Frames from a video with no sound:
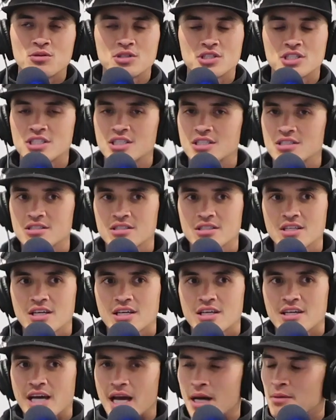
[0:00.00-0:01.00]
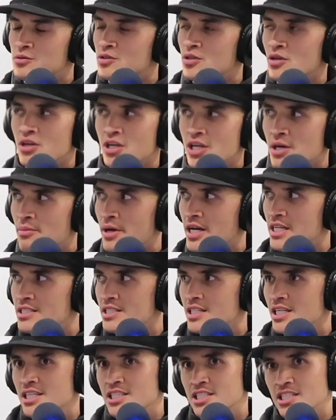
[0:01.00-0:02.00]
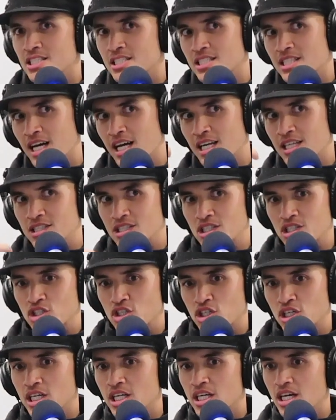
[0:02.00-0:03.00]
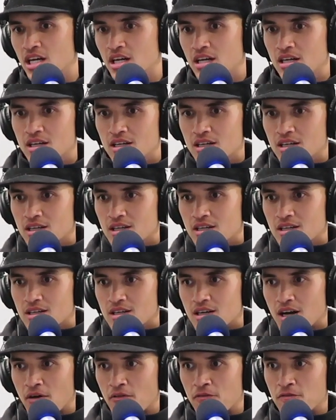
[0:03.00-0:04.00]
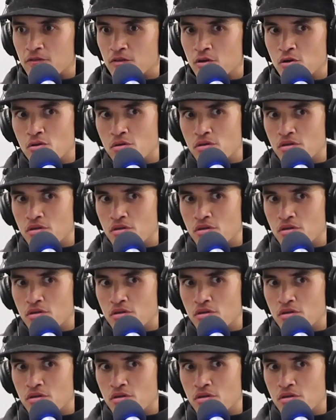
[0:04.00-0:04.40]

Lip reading: was just absolutely amazing, and just started to trigger a few